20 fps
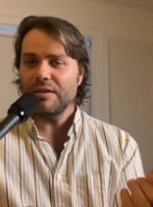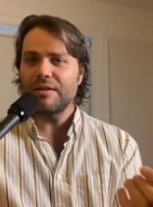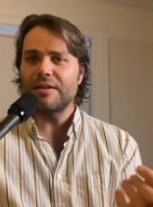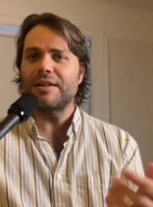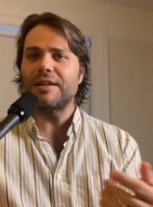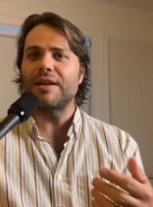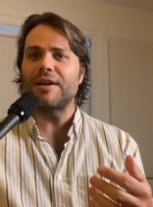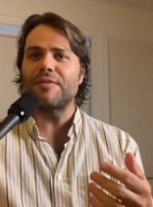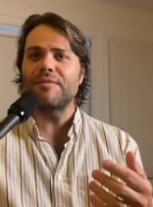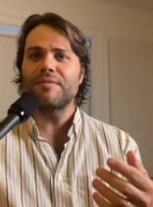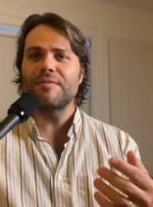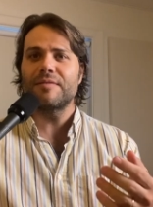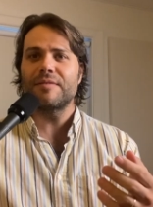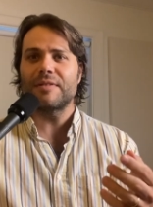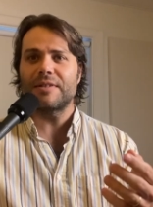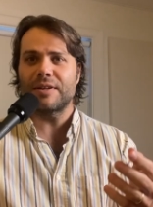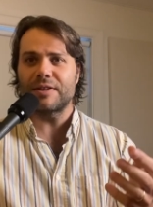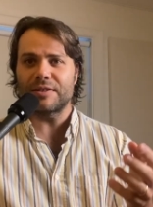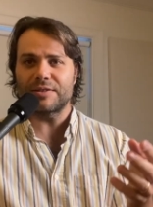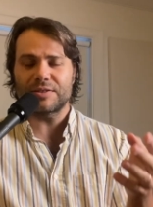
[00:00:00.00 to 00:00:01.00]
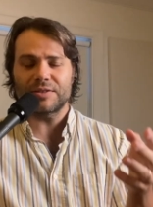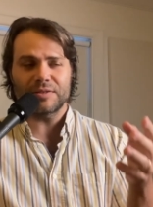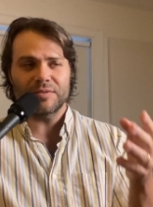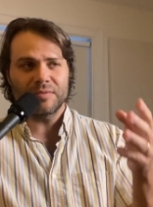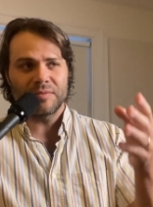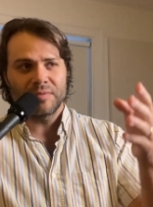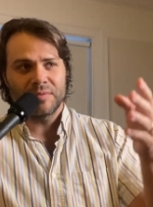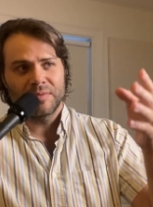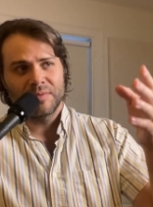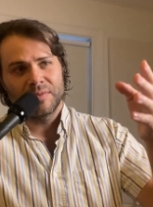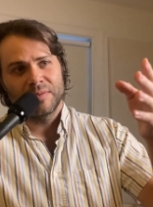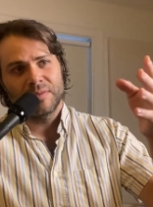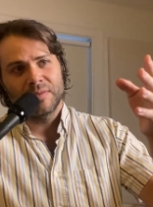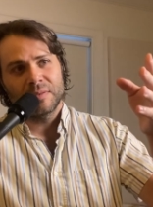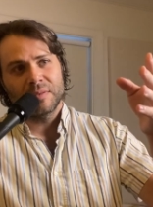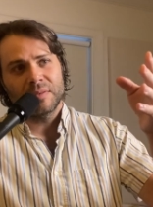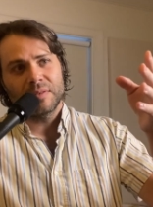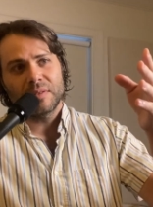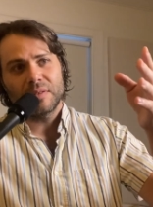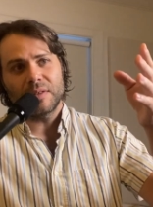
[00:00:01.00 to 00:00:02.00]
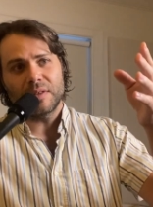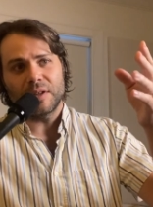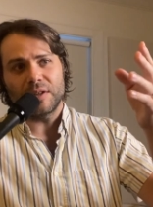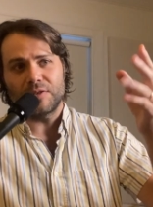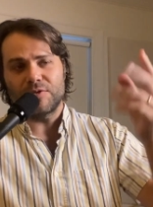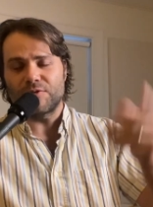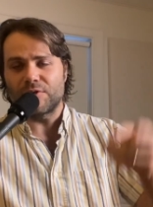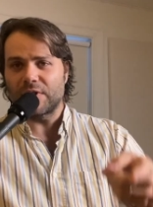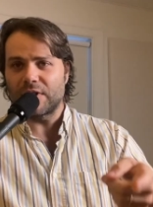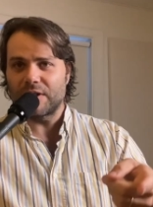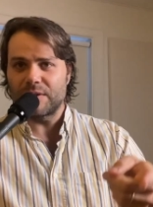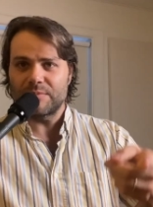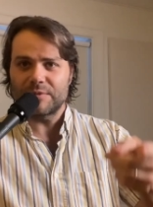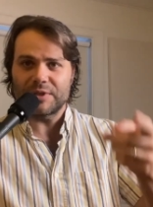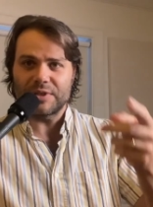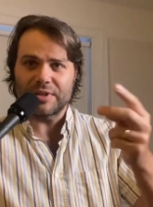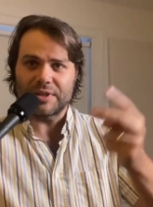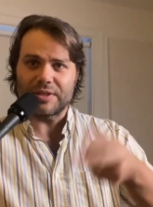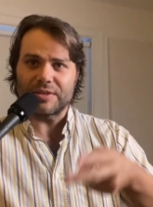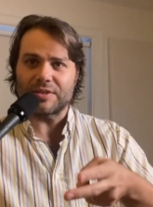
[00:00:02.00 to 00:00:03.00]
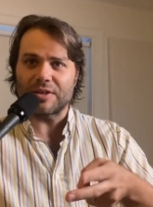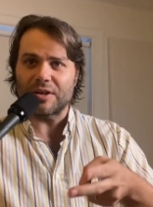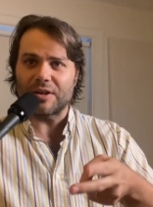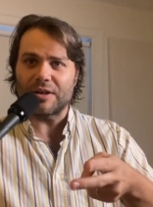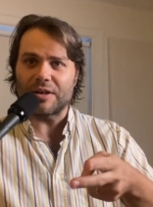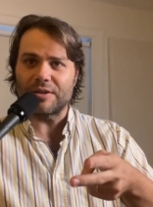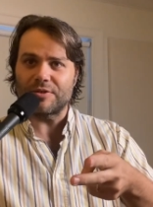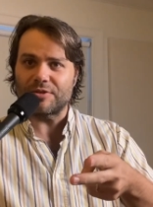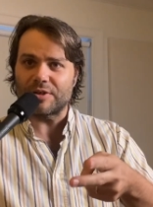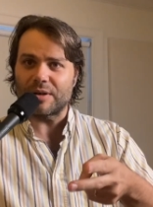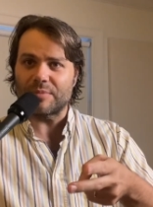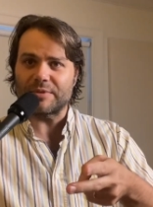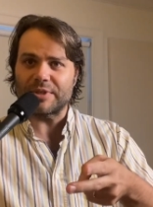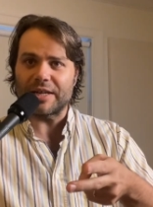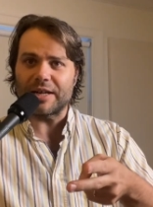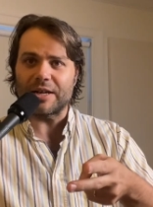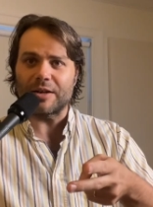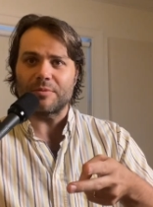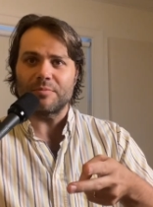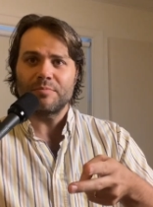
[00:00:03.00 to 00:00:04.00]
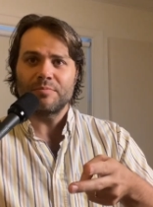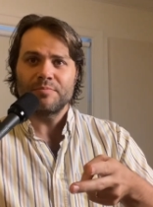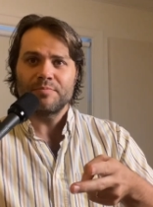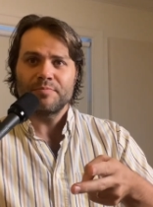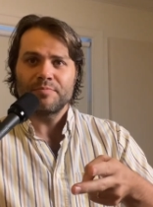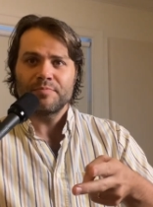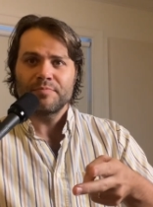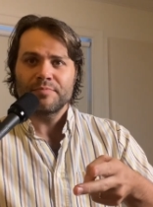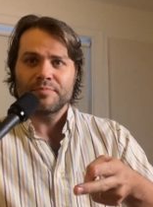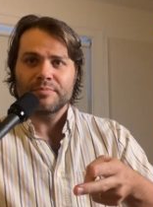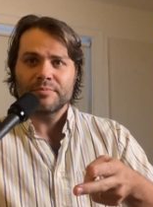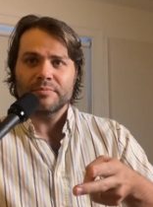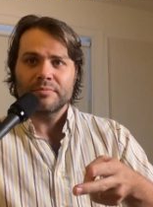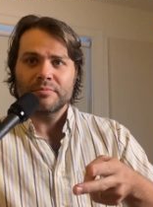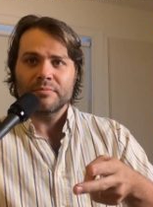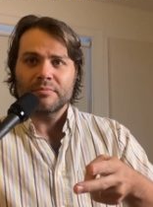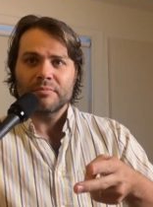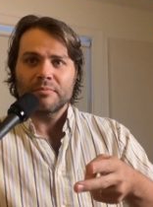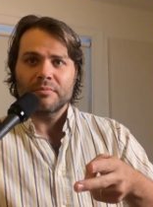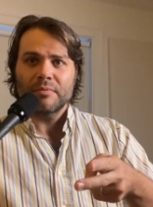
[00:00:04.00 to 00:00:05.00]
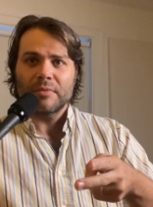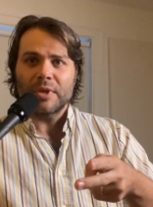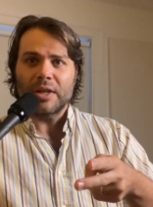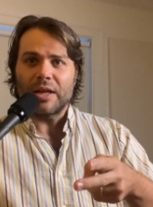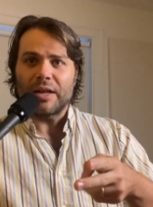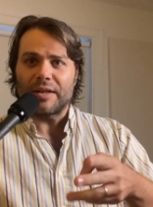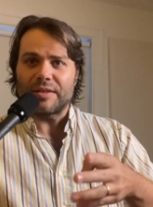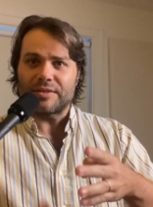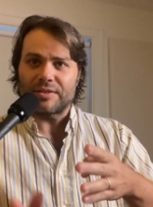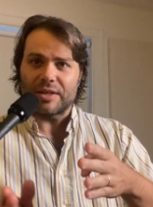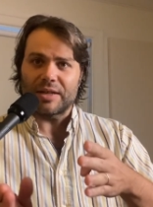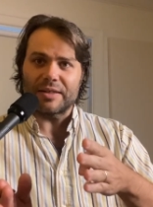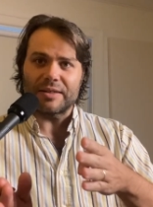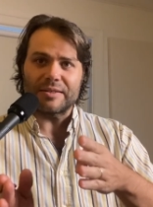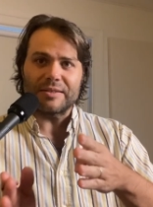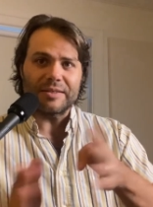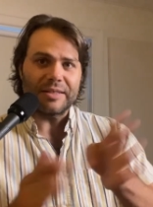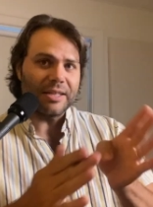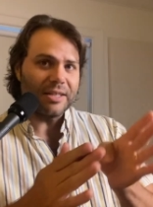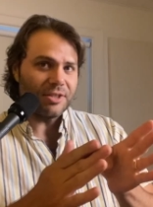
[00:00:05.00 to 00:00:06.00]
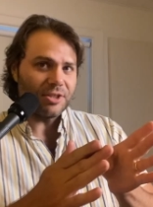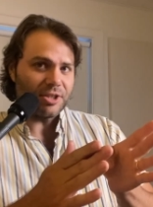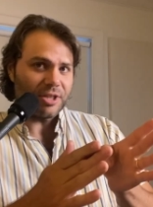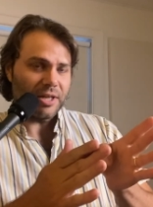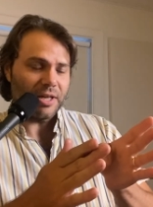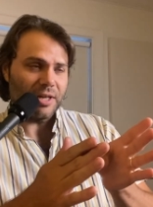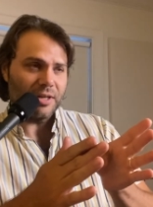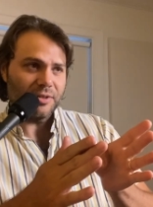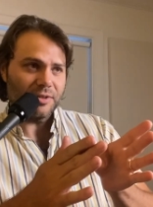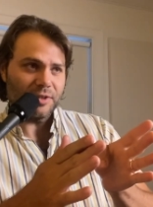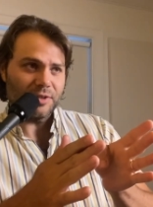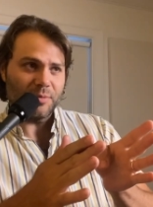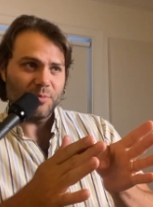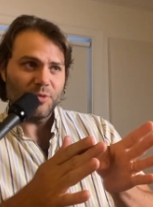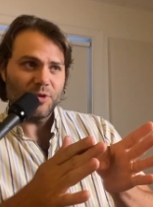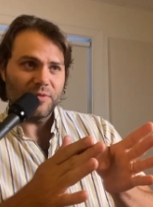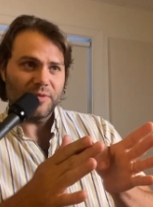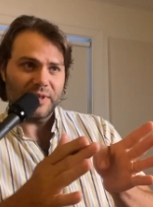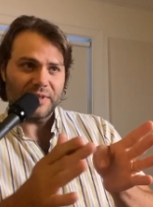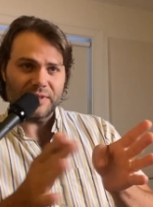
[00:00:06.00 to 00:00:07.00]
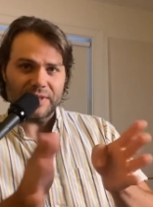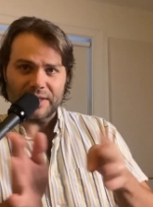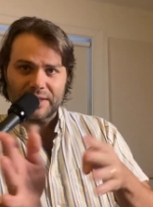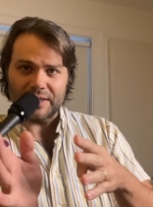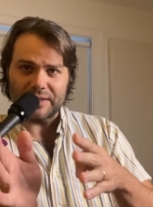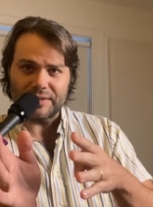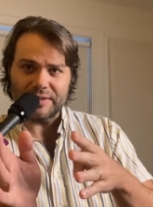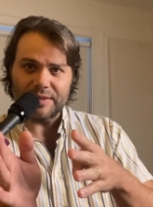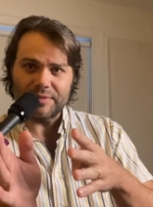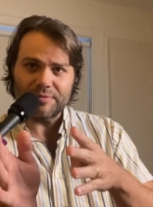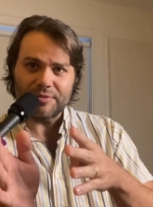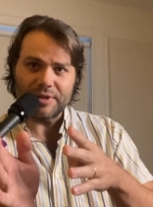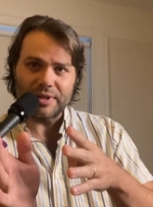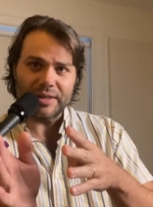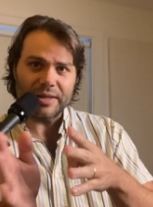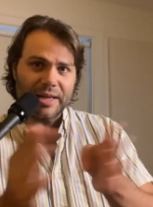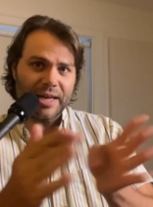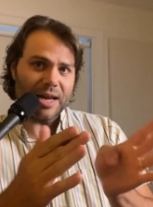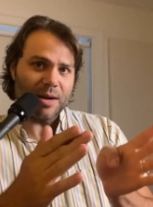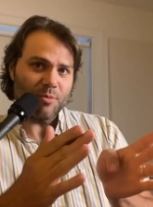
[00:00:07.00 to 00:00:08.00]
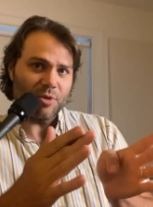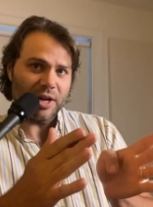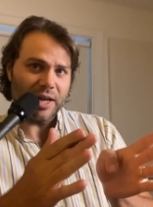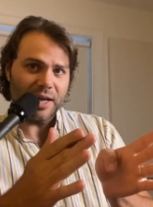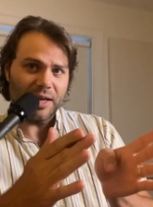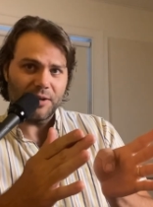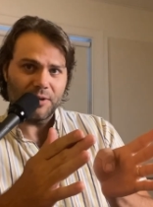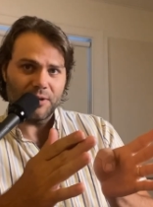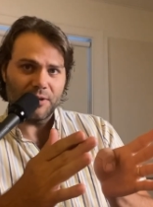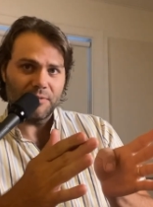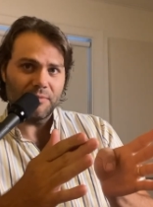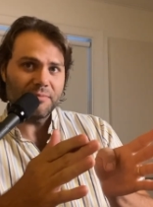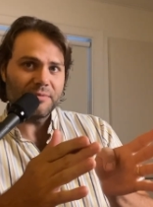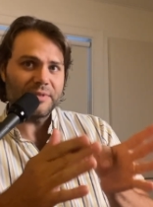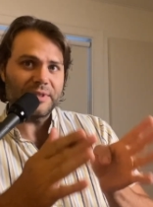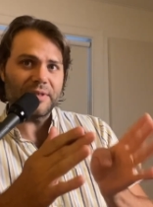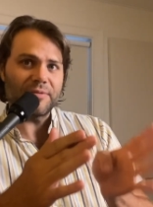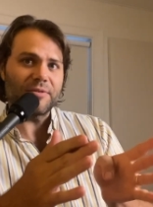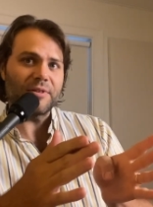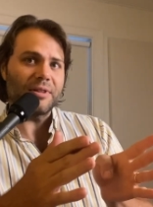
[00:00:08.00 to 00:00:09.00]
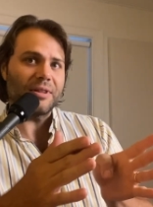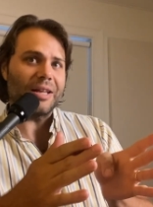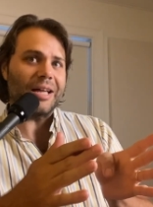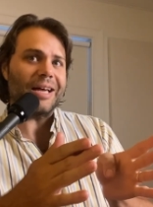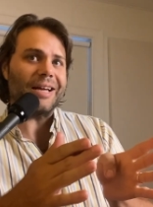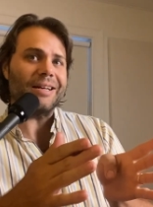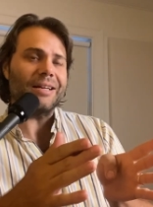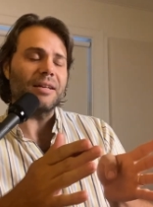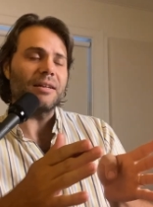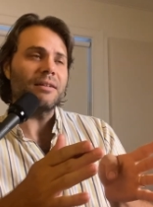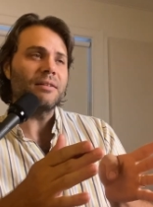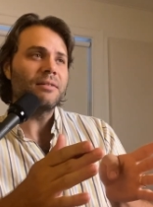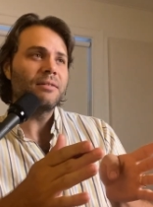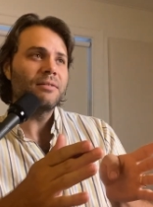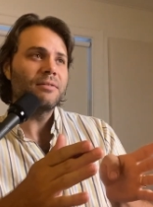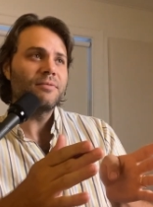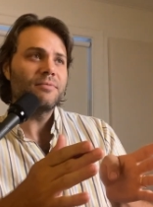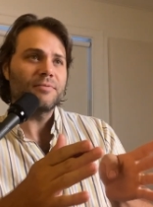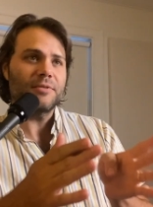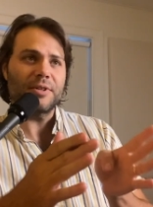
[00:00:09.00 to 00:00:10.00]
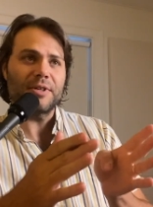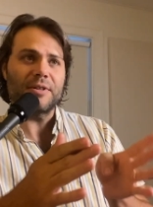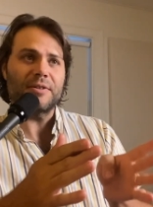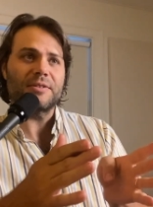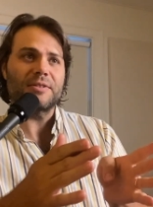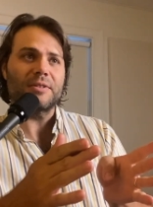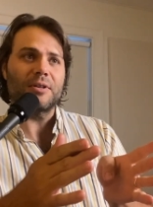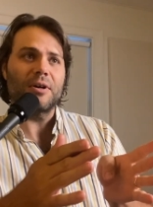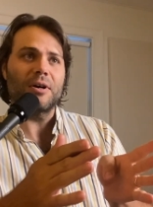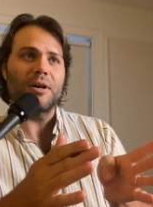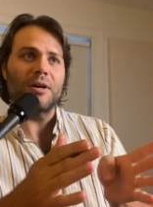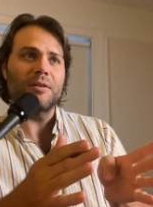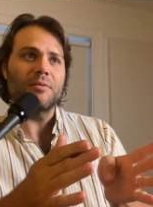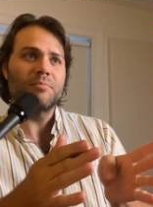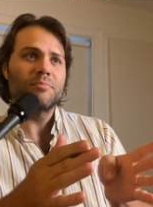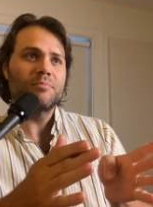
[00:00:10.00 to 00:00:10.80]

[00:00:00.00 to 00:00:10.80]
know, there's the drums and the guitar dropped out. And it's like a scene change in a movie. It's like a different camera angle, different lighting for your song.